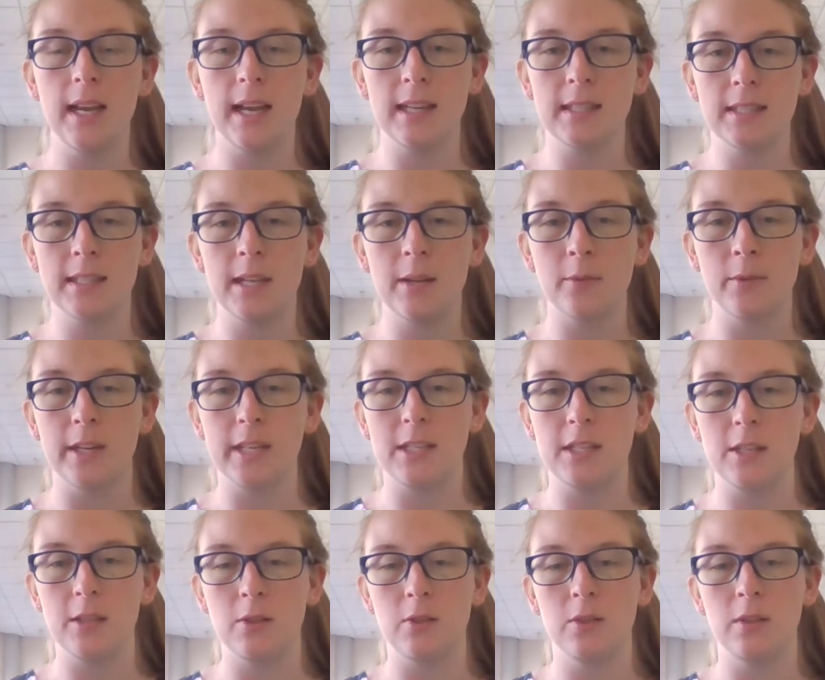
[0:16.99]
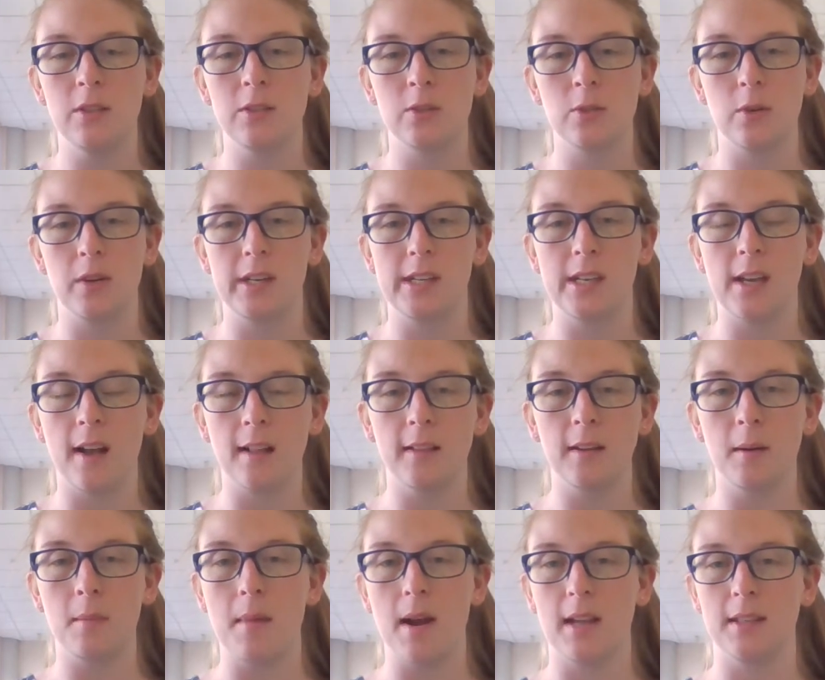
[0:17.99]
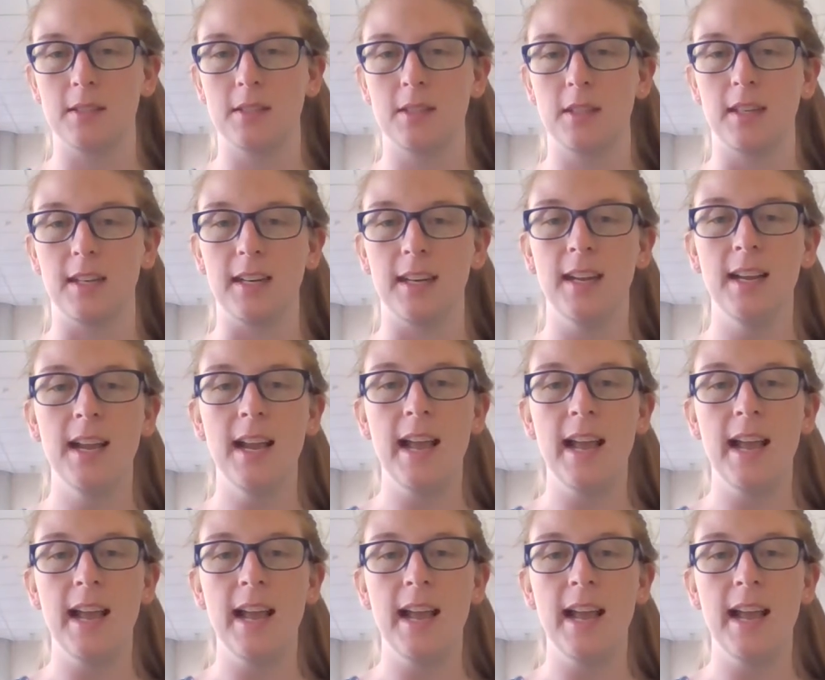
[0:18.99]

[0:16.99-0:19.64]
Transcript: as they read to you the story Color Monster.